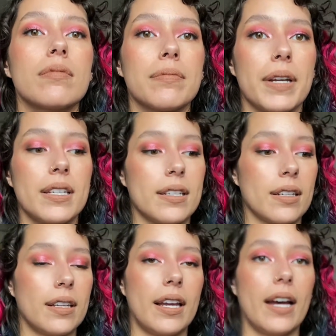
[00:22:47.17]

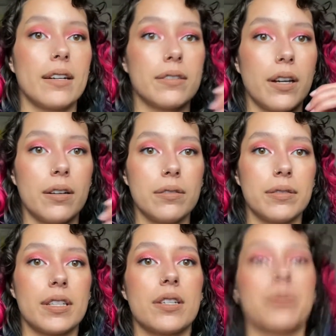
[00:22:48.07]
Basically, I don't know.
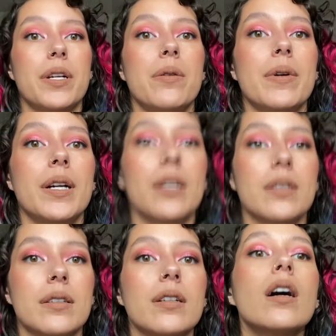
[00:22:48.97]
Is this where you were?
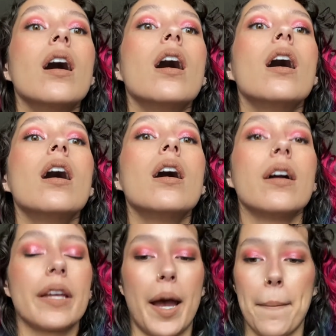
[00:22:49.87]

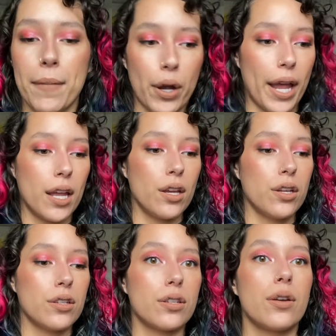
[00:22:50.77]
Yeah, okay.
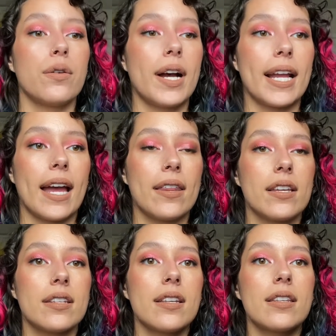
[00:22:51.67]
So again,
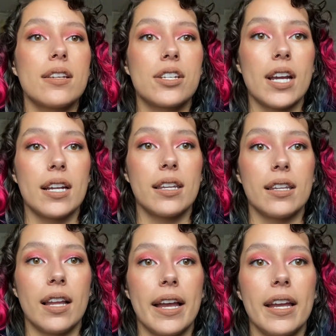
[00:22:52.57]
this is the shade
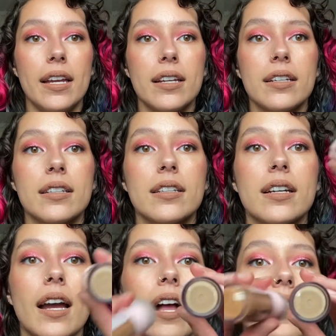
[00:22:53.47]
Light,
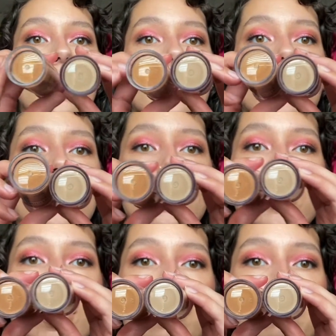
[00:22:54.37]
and this is the
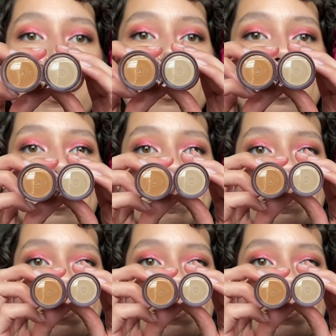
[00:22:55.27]
shade Medium.